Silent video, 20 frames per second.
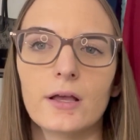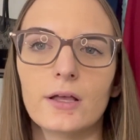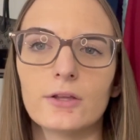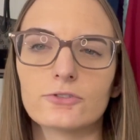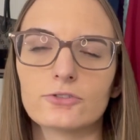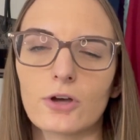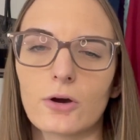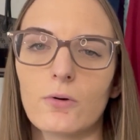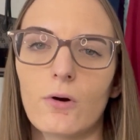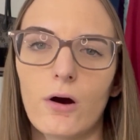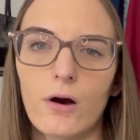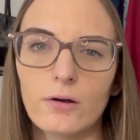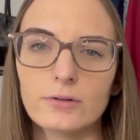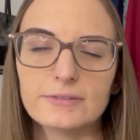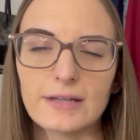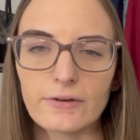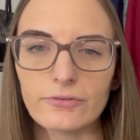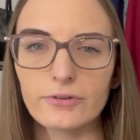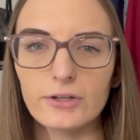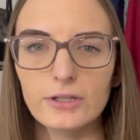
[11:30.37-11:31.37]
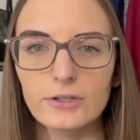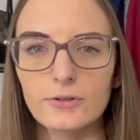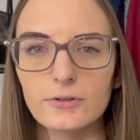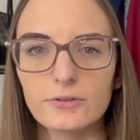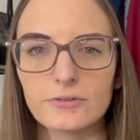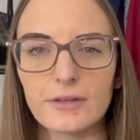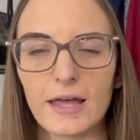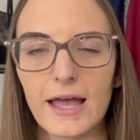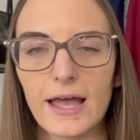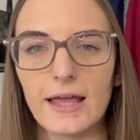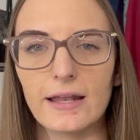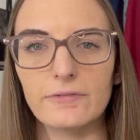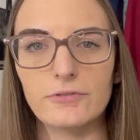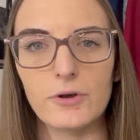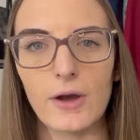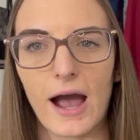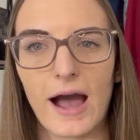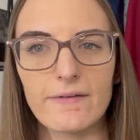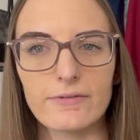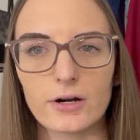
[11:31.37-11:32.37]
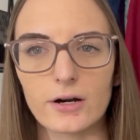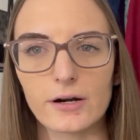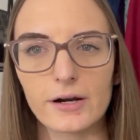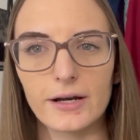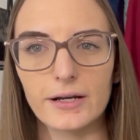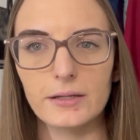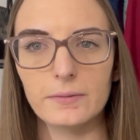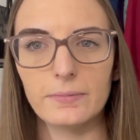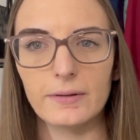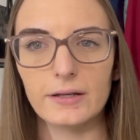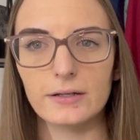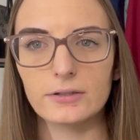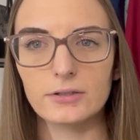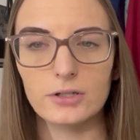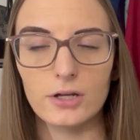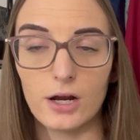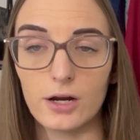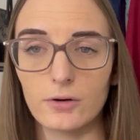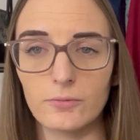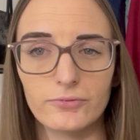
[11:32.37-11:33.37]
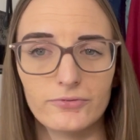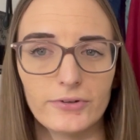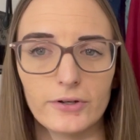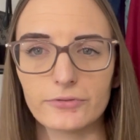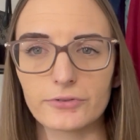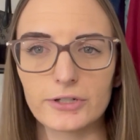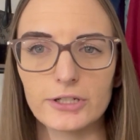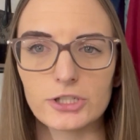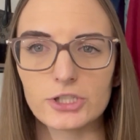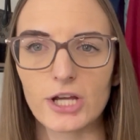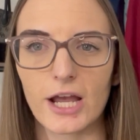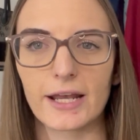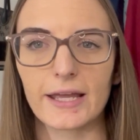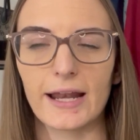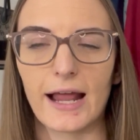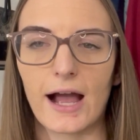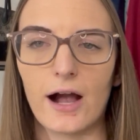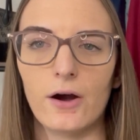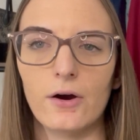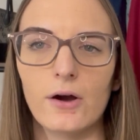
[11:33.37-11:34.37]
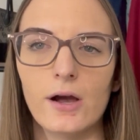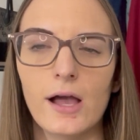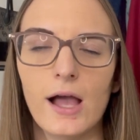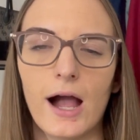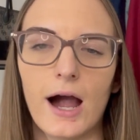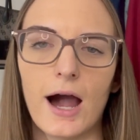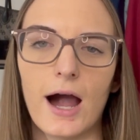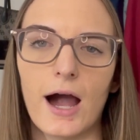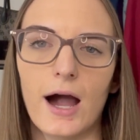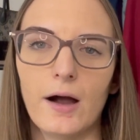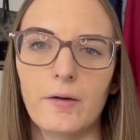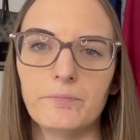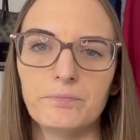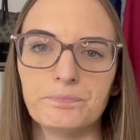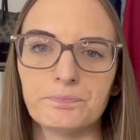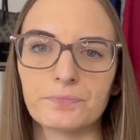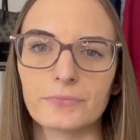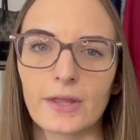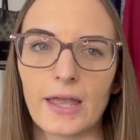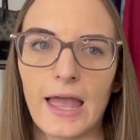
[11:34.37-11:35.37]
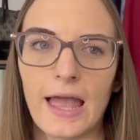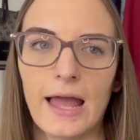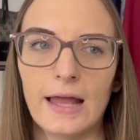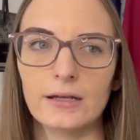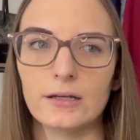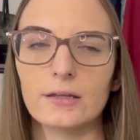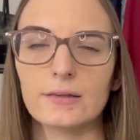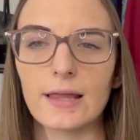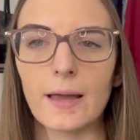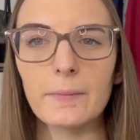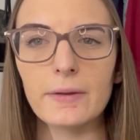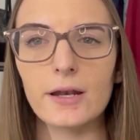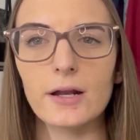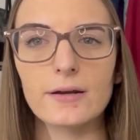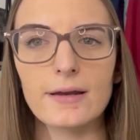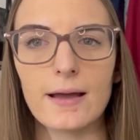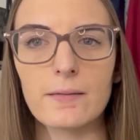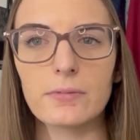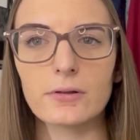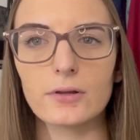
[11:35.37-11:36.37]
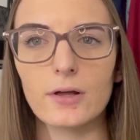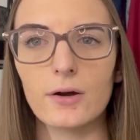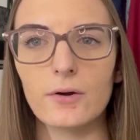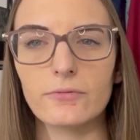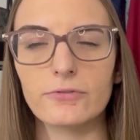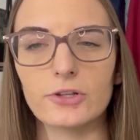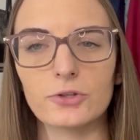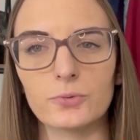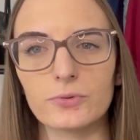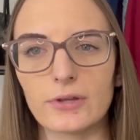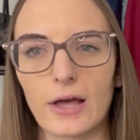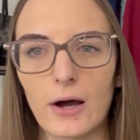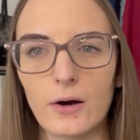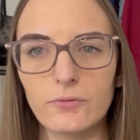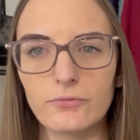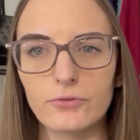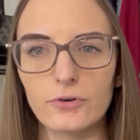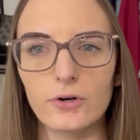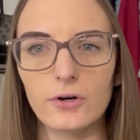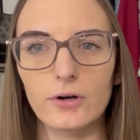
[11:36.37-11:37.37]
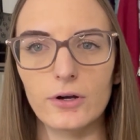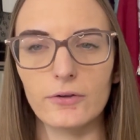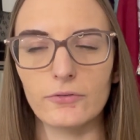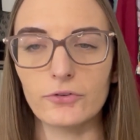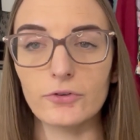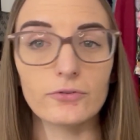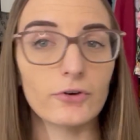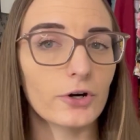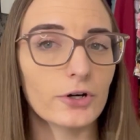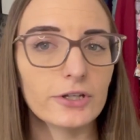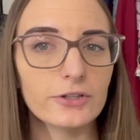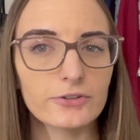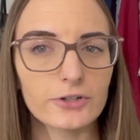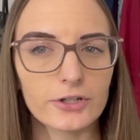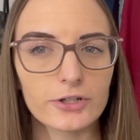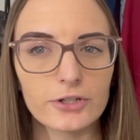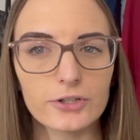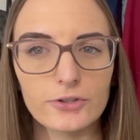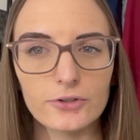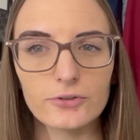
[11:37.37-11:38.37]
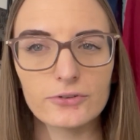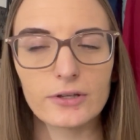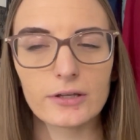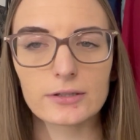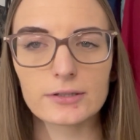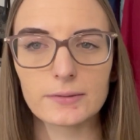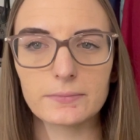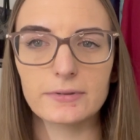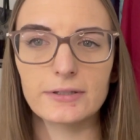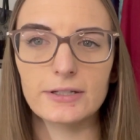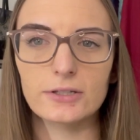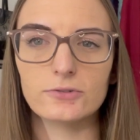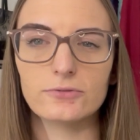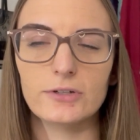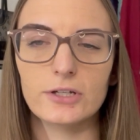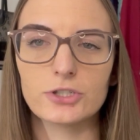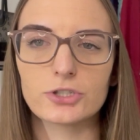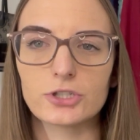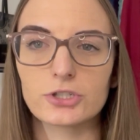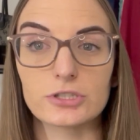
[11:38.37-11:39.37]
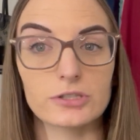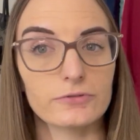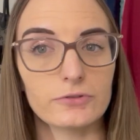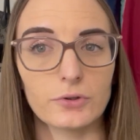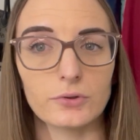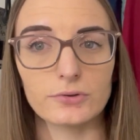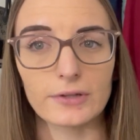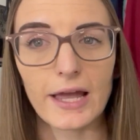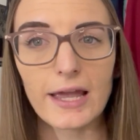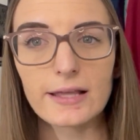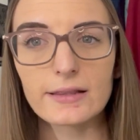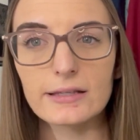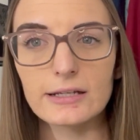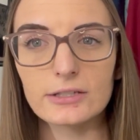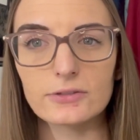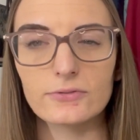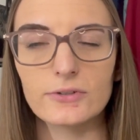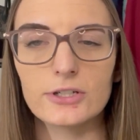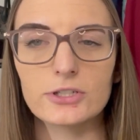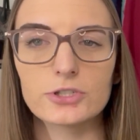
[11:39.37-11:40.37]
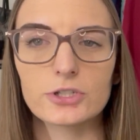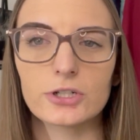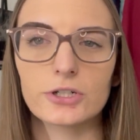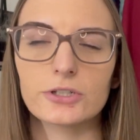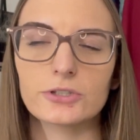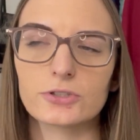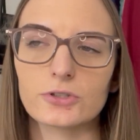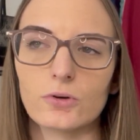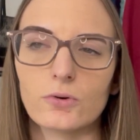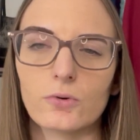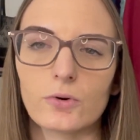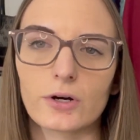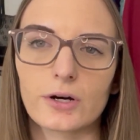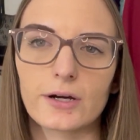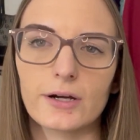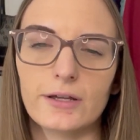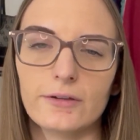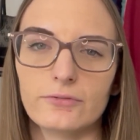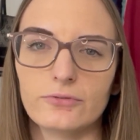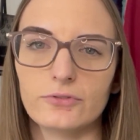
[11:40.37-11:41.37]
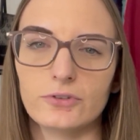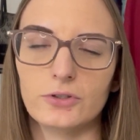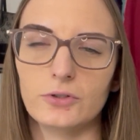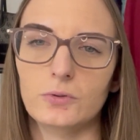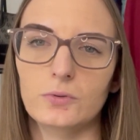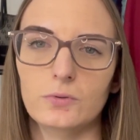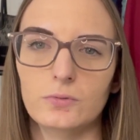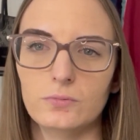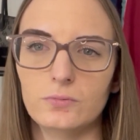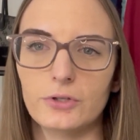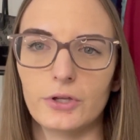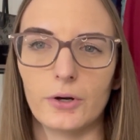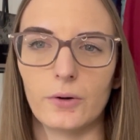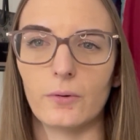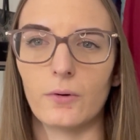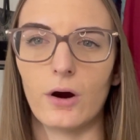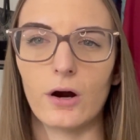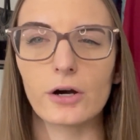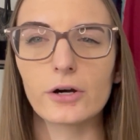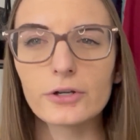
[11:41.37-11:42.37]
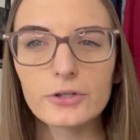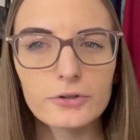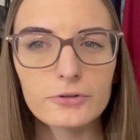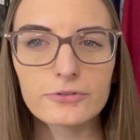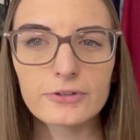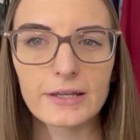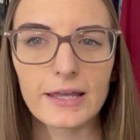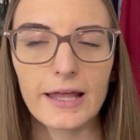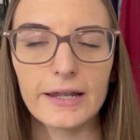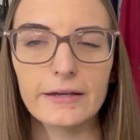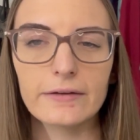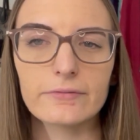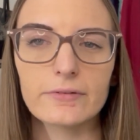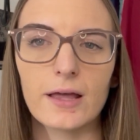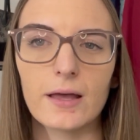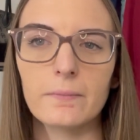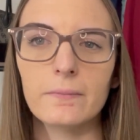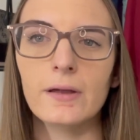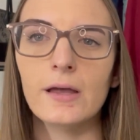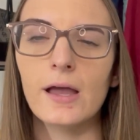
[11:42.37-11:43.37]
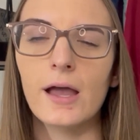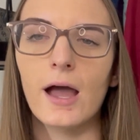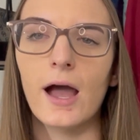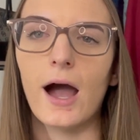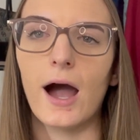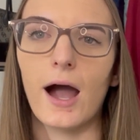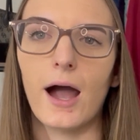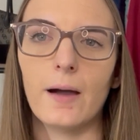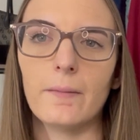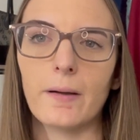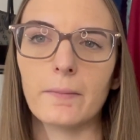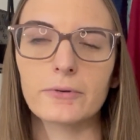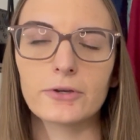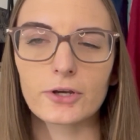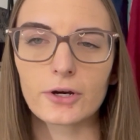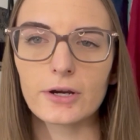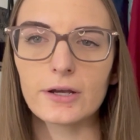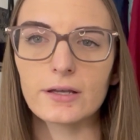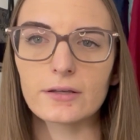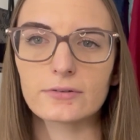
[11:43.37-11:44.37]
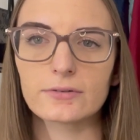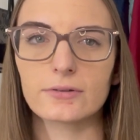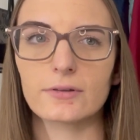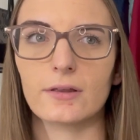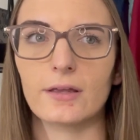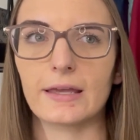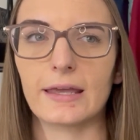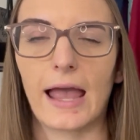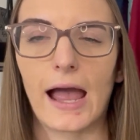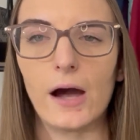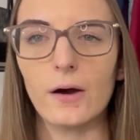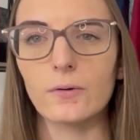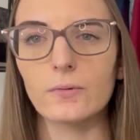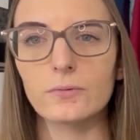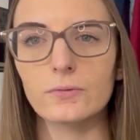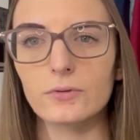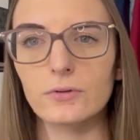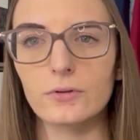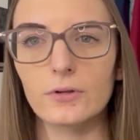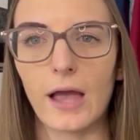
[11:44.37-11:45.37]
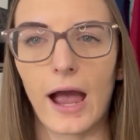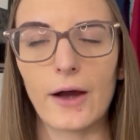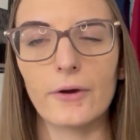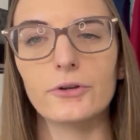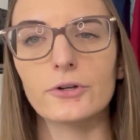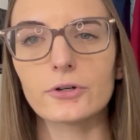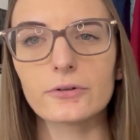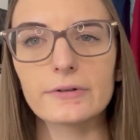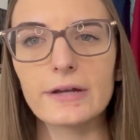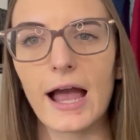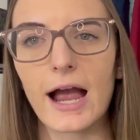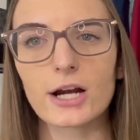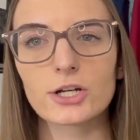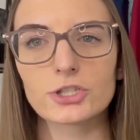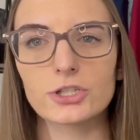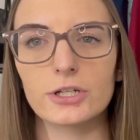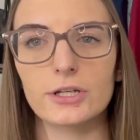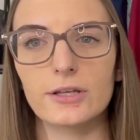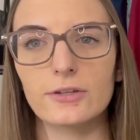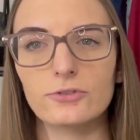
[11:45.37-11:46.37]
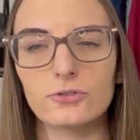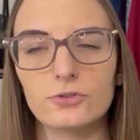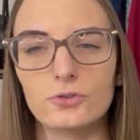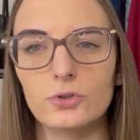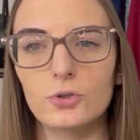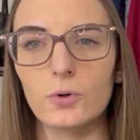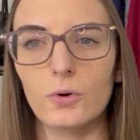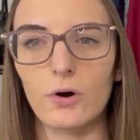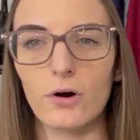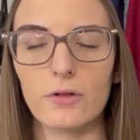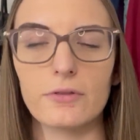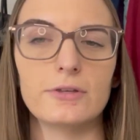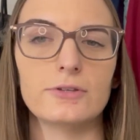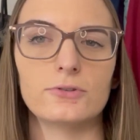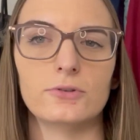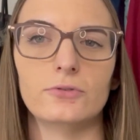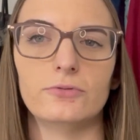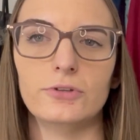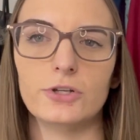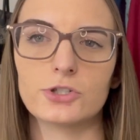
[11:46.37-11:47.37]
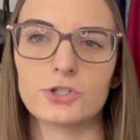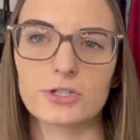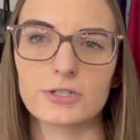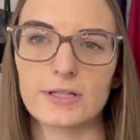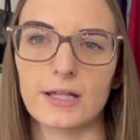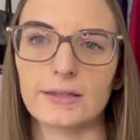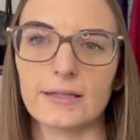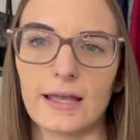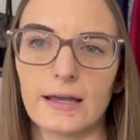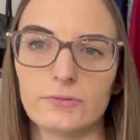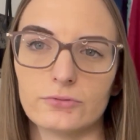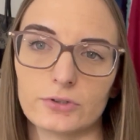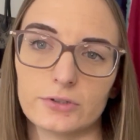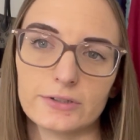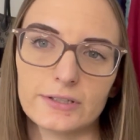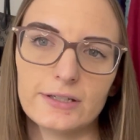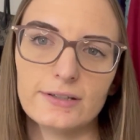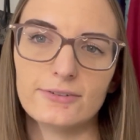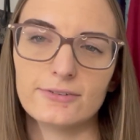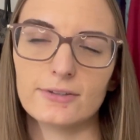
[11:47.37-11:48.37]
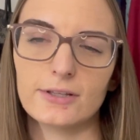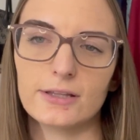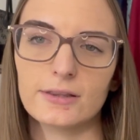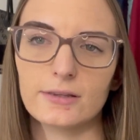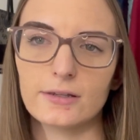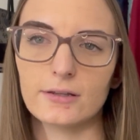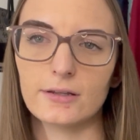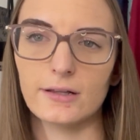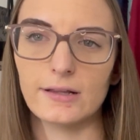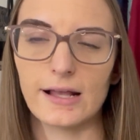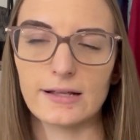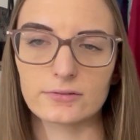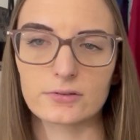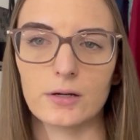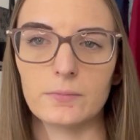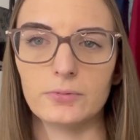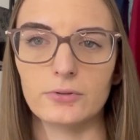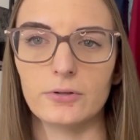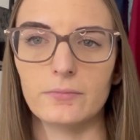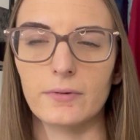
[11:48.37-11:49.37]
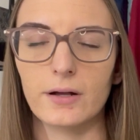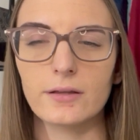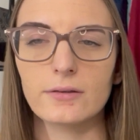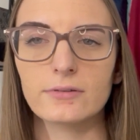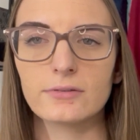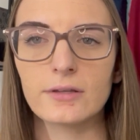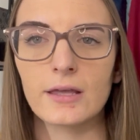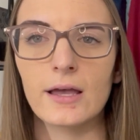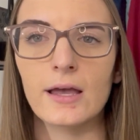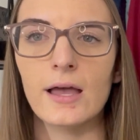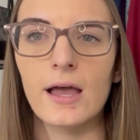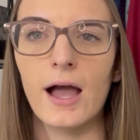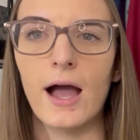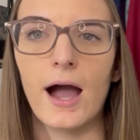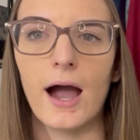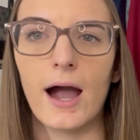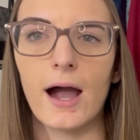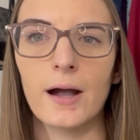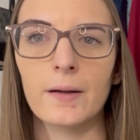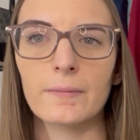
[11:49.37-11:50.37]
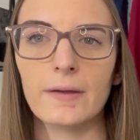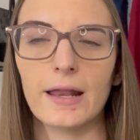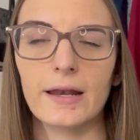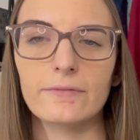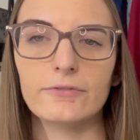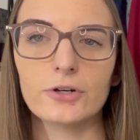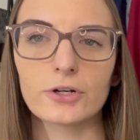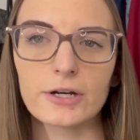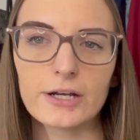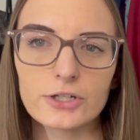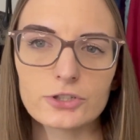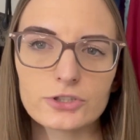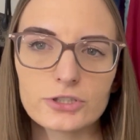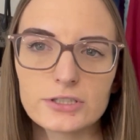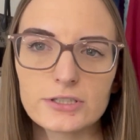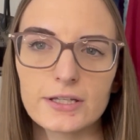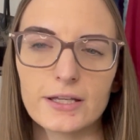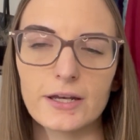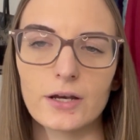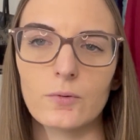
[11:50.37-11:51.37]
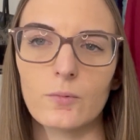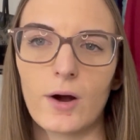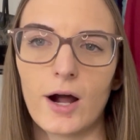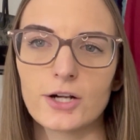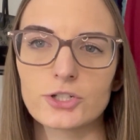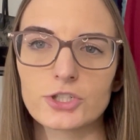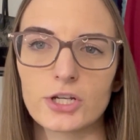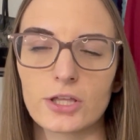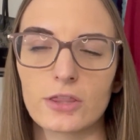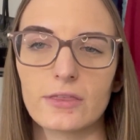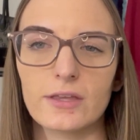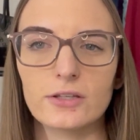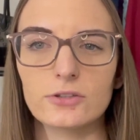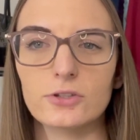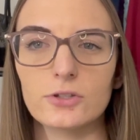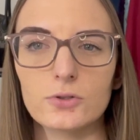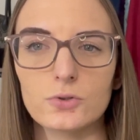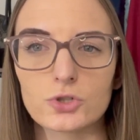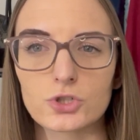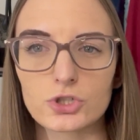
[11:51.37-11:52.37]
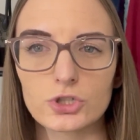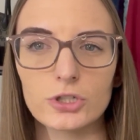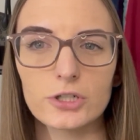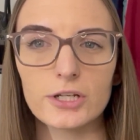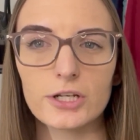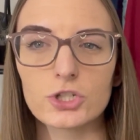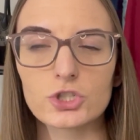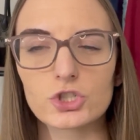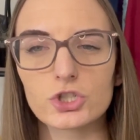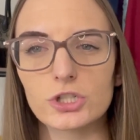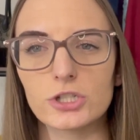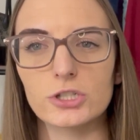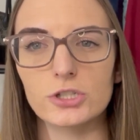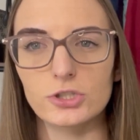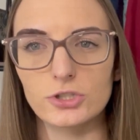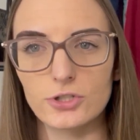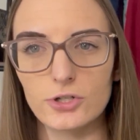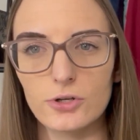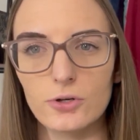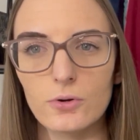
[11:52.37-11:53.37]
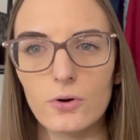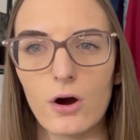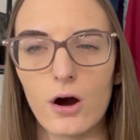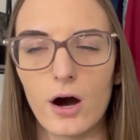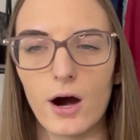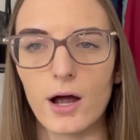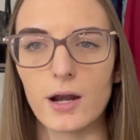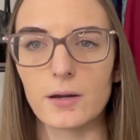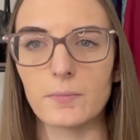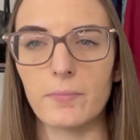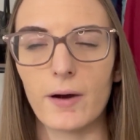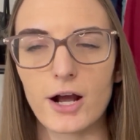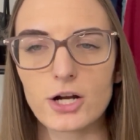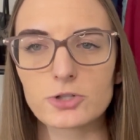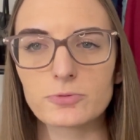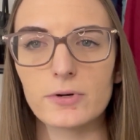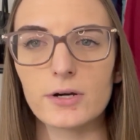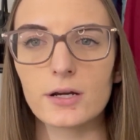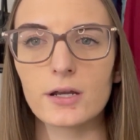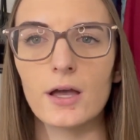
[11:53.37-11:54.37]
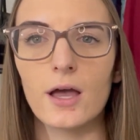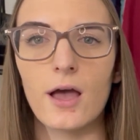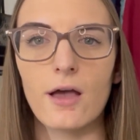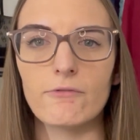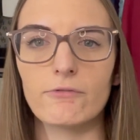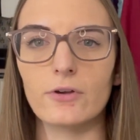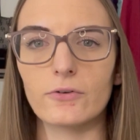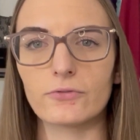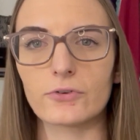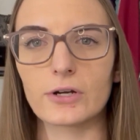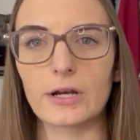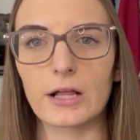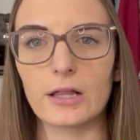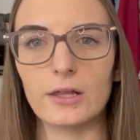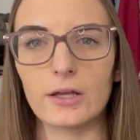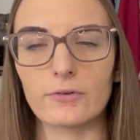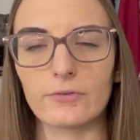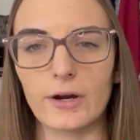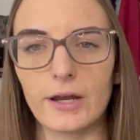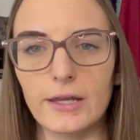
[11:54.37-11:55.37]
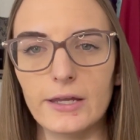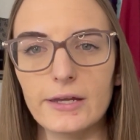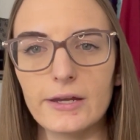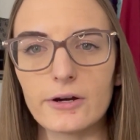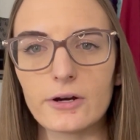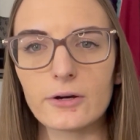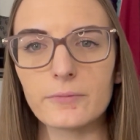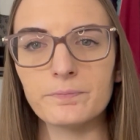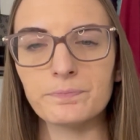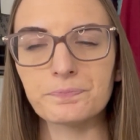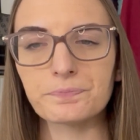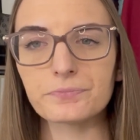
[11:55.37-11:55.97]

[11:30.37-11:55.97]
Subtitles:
So definitely use that. And if you haven't already been, feel free to check it out. And let me know down below if this was helpful, if you've already started using some of these features, if you like these features, or if you aren't using any of them. I'm curious how your reaction is to all these new features that they have released in the last couple of months. And if you're interested in watching things that you should and shouldn't do on Poshmark, feel free to click right here.